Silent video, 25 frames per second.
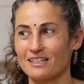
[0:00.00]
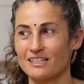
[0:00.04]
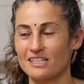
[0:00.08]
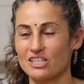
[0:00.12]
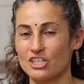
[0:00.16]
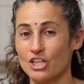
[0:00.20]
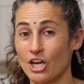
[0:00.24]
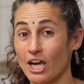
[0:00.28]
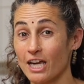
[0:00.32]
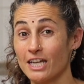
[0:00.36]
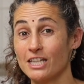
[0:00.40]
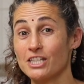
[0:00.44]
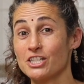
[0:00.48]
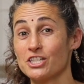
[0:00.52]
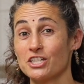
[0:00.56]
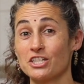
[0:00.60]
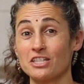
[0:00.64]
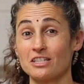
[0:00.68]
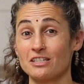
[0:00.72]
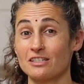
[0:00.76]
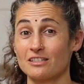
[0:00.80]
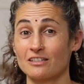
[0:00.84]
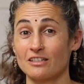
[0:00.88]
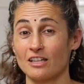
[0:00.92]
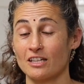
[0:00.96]
It
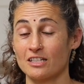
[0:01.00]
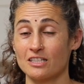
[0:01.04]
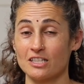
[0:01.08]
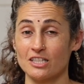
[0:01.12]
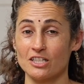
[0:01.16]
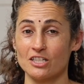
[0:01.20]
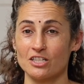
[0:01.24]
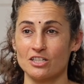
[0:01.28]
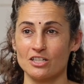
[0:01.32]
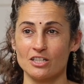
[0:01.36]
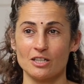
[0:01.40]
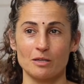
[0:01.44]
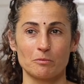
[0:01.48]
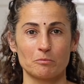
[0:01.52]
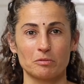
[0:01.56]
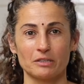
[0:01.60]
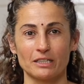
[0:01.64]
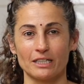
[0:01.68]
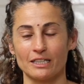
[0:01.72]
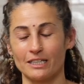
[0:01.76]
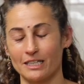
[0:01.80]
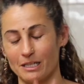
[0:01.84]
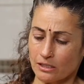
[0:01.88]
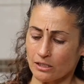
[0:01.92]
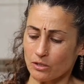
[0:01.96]
changes a dish
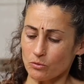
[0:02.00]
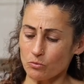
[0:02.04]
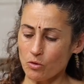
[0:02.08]
completely.